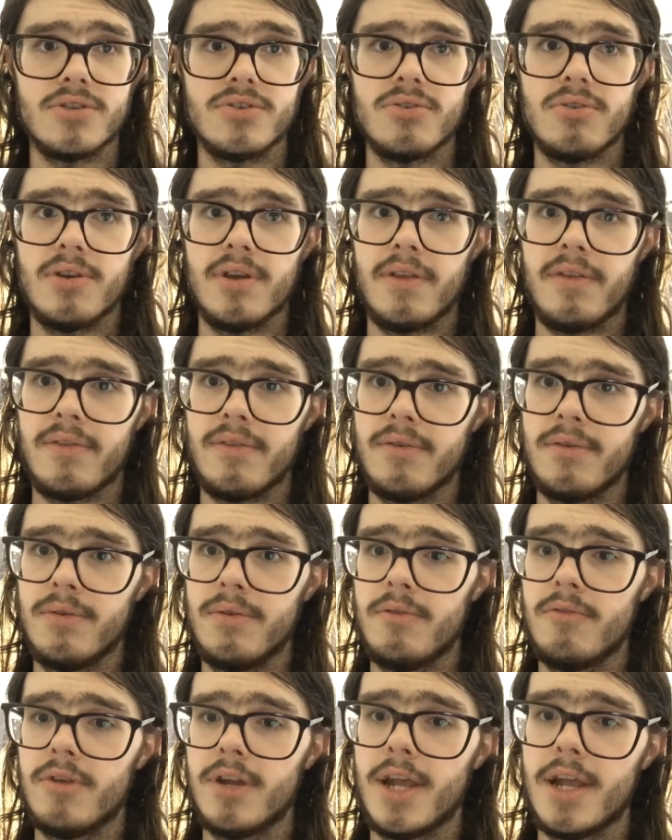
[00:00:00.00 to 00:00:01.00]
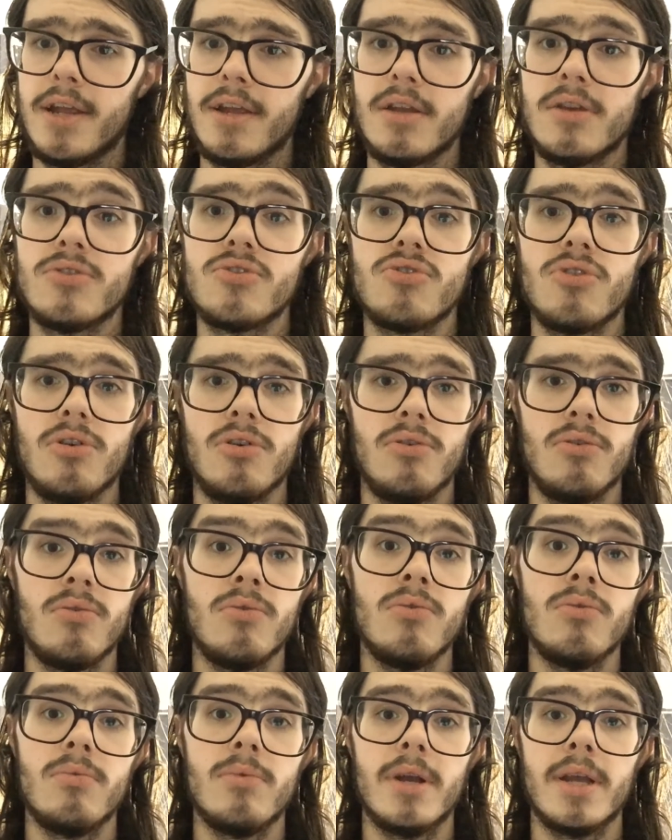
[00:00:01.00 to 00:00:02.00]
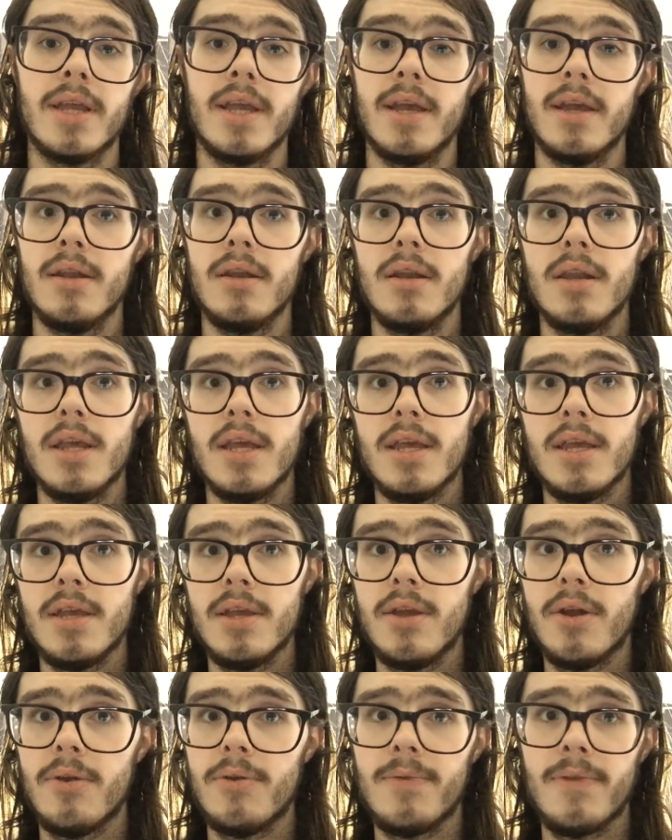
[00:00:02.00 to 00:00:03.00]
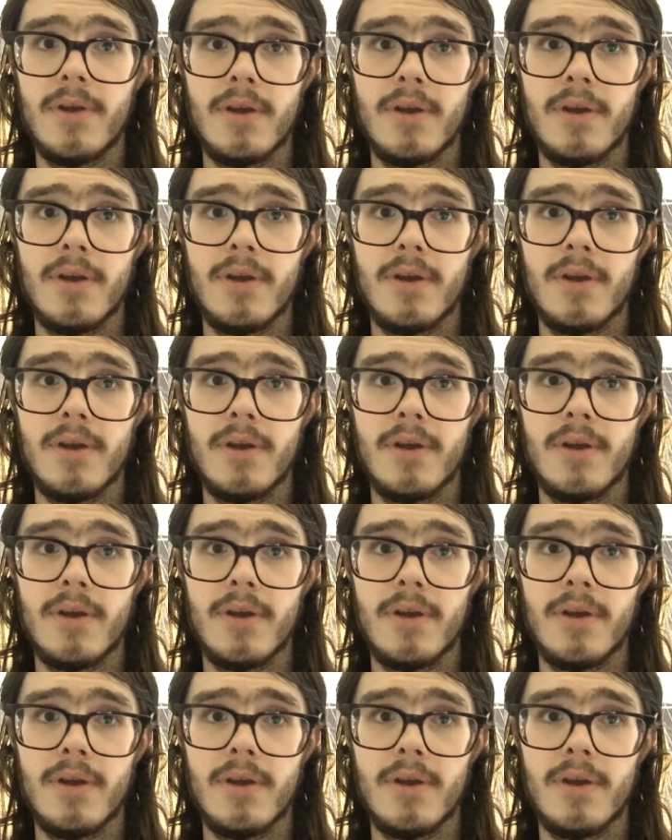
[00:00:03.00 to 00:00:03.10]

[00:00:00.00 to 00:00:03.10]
tries to regain control again. He goes